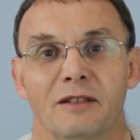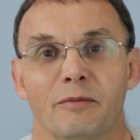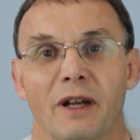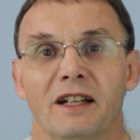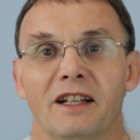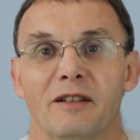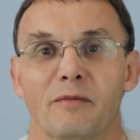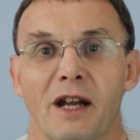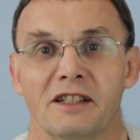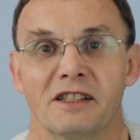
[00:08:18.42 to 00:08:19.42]
mainly in
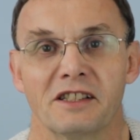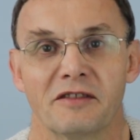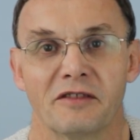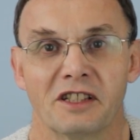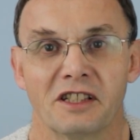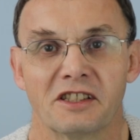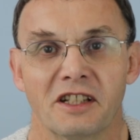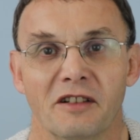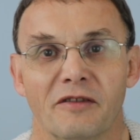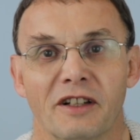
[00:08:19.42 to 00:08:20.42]
matches, fishing
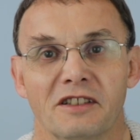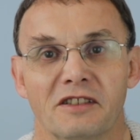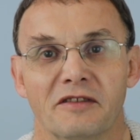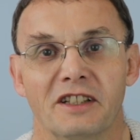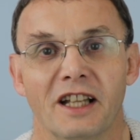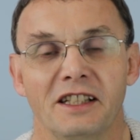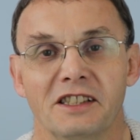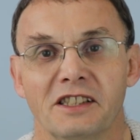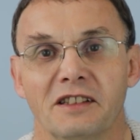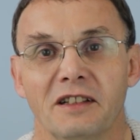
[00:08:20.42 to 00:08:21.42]
stick floats for
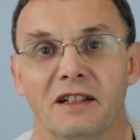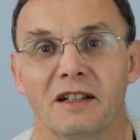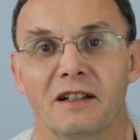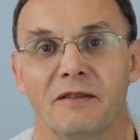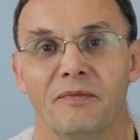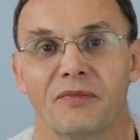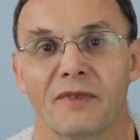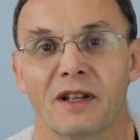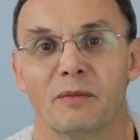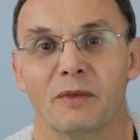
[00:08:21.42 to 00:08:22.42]
dace.
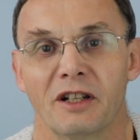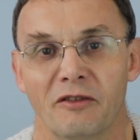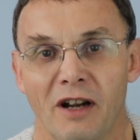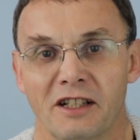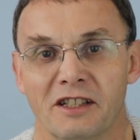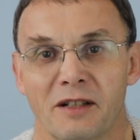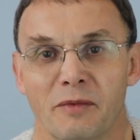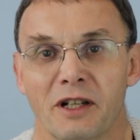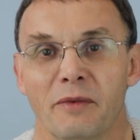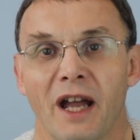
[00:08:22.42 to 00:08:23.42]
But gradually,
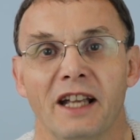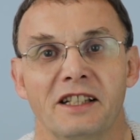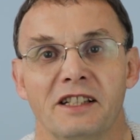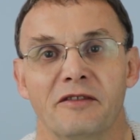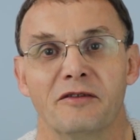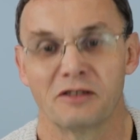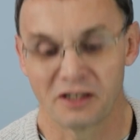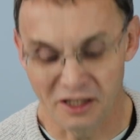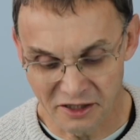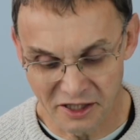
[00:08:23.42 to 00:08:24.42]
by about 84,
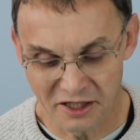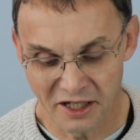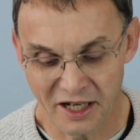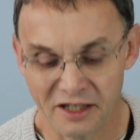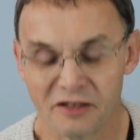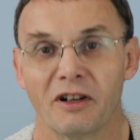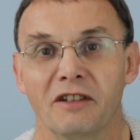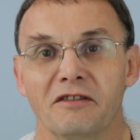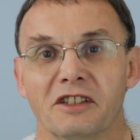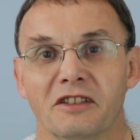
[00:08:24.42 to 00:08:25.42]
started to catch
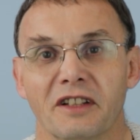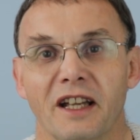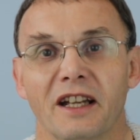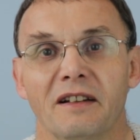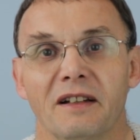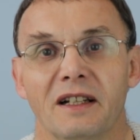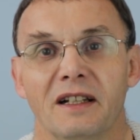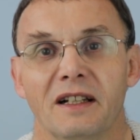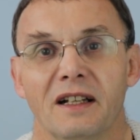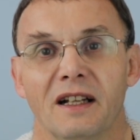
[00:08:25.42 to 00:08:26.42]
roach on there.
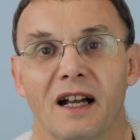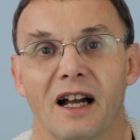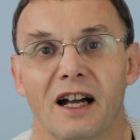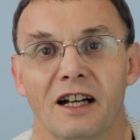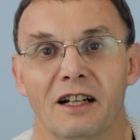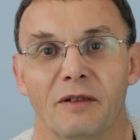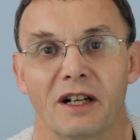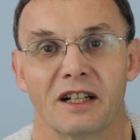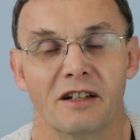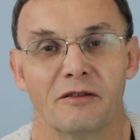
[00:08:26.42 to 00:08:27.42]
I
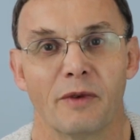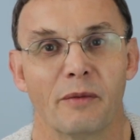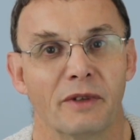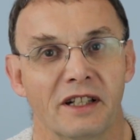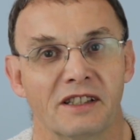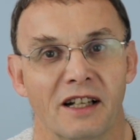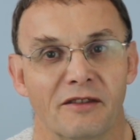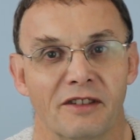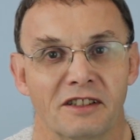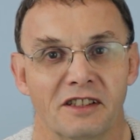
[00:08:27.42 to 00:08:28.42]
can't remember the
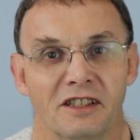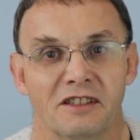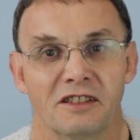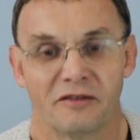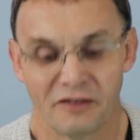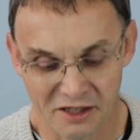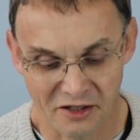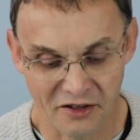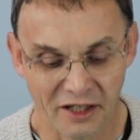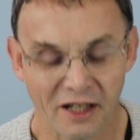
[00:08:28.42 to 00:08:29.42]
exact floats I used at first. I
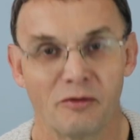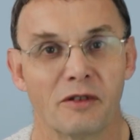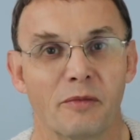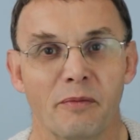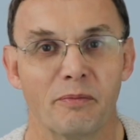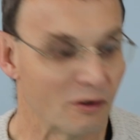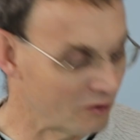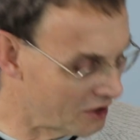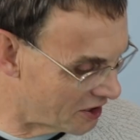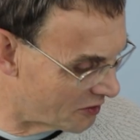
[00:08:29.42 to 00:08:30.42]
think they would have been
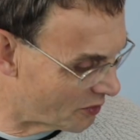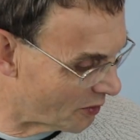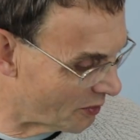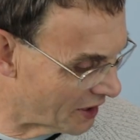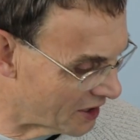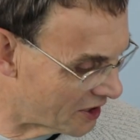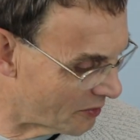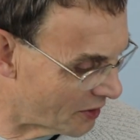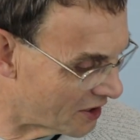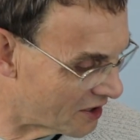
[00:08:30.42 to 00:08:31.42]
balsas, probably
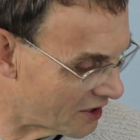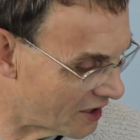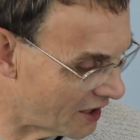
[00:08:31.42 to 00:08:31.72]
similar to